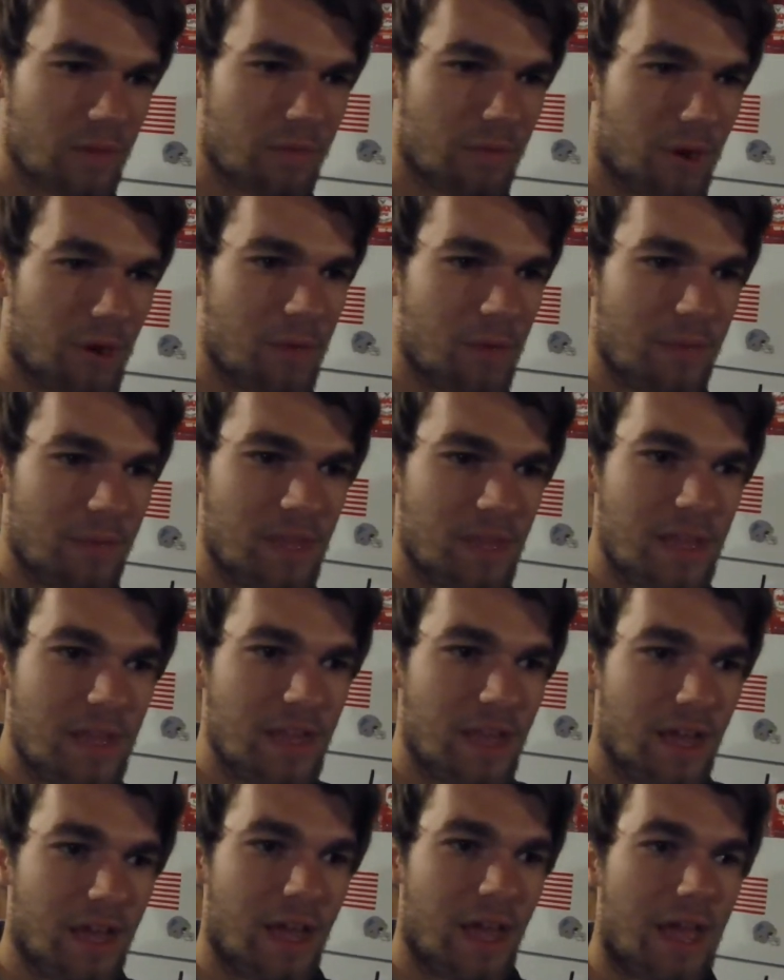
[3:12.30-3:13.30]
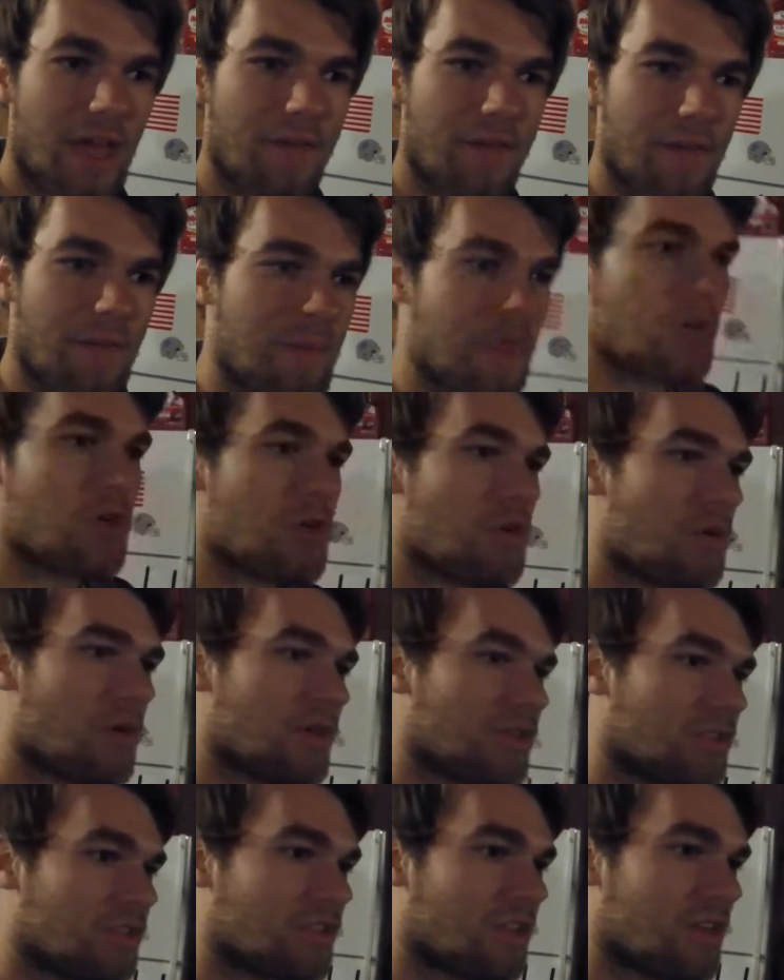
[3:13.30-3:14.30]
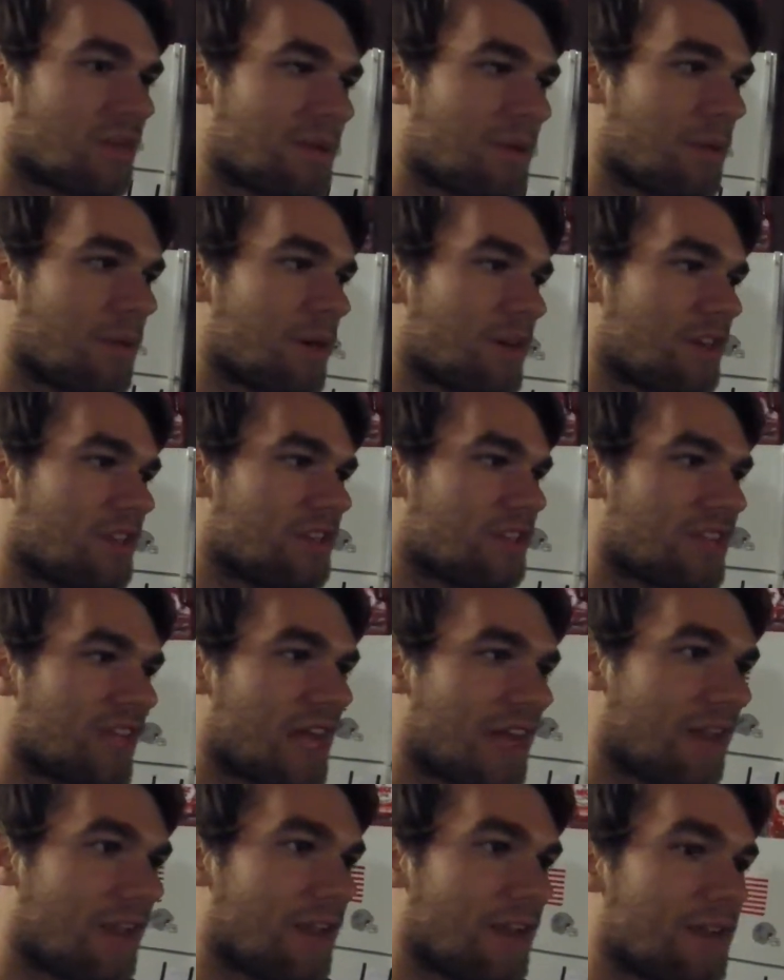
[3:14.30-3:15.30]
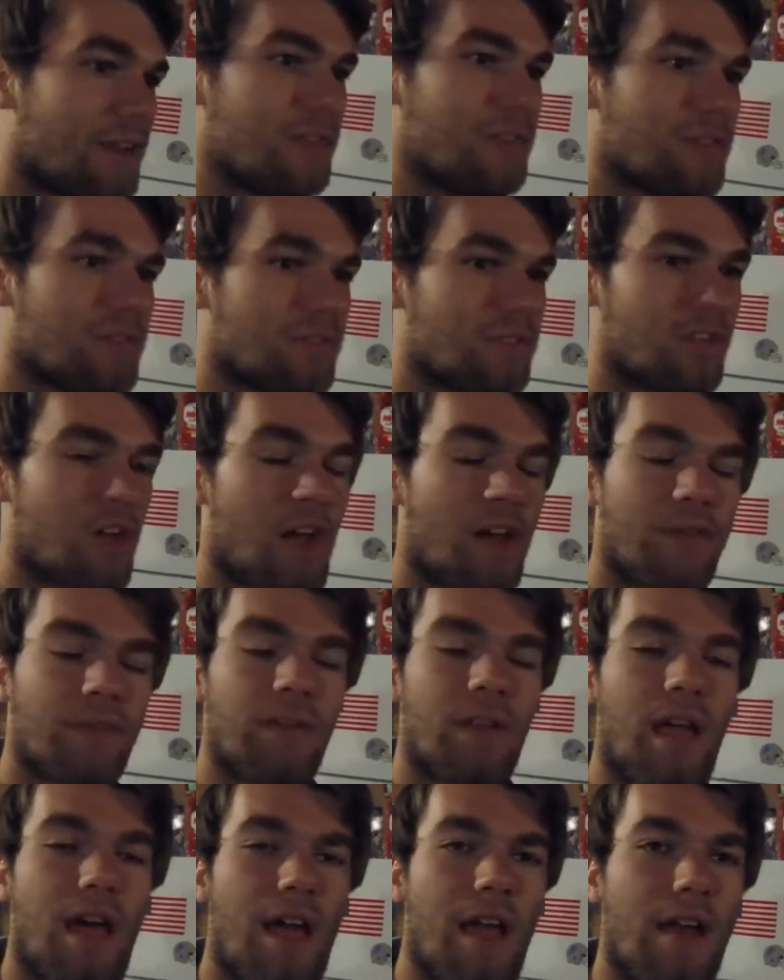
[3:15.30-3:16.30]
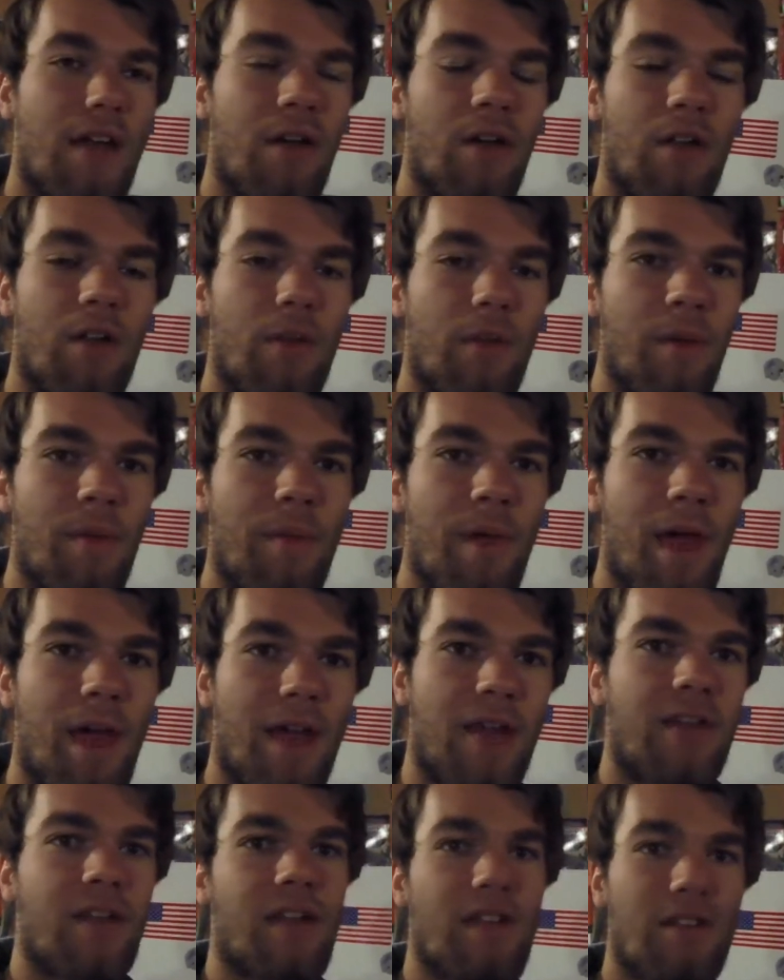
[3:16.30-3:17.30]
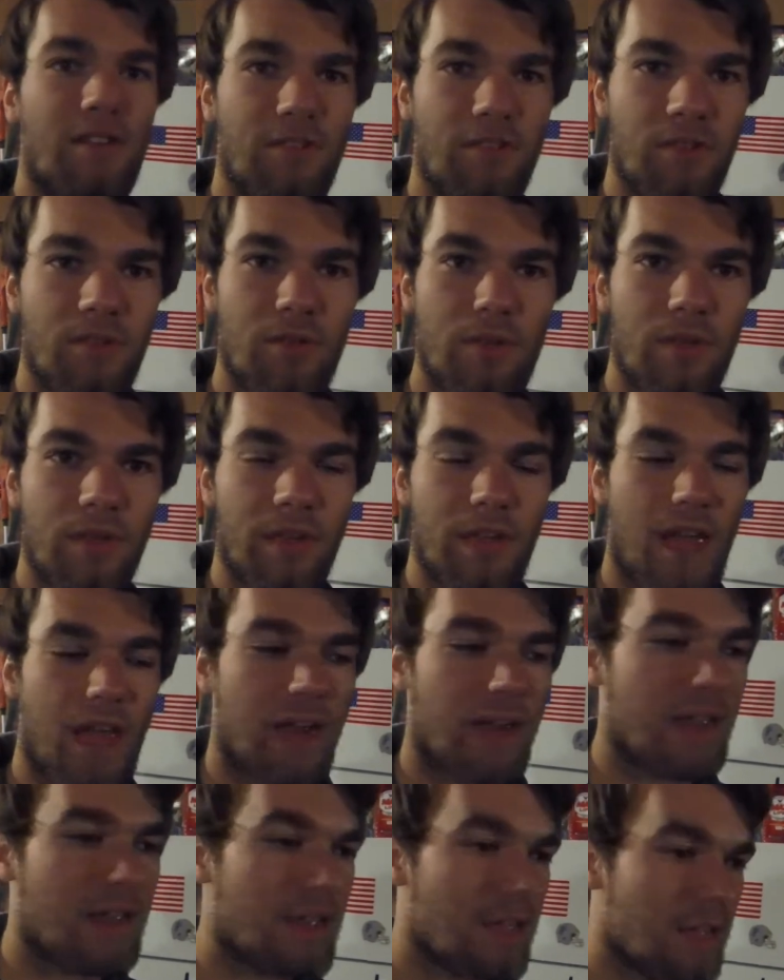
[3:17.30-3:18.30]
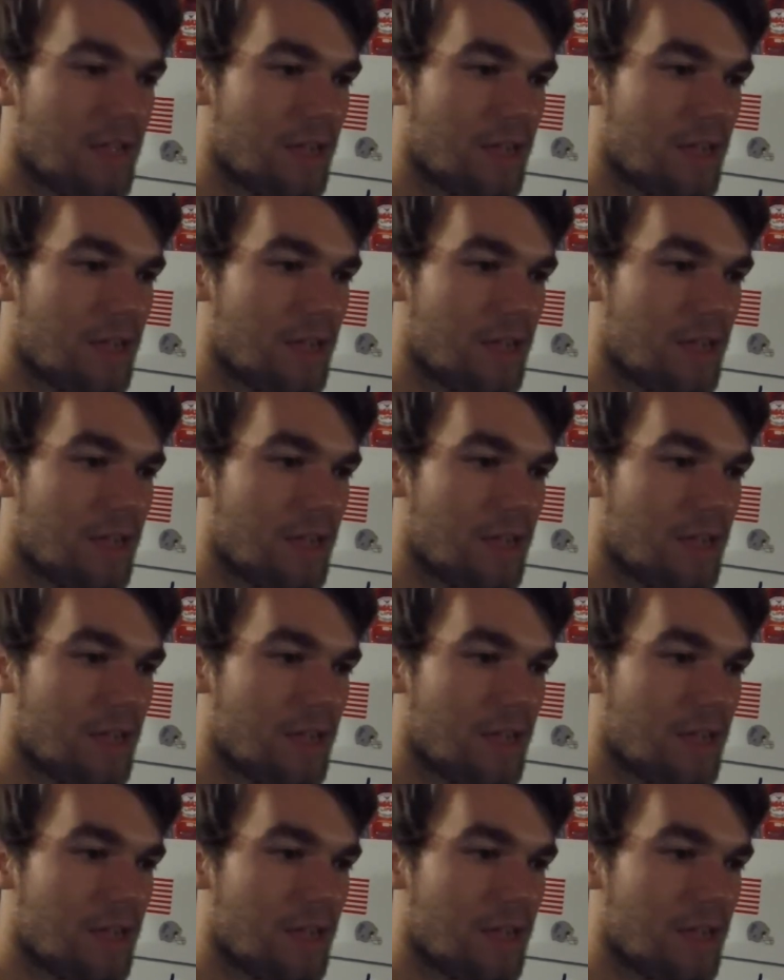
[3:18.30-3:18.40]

from the FMU, it's just going to be one solid soft line all the way back into the tank.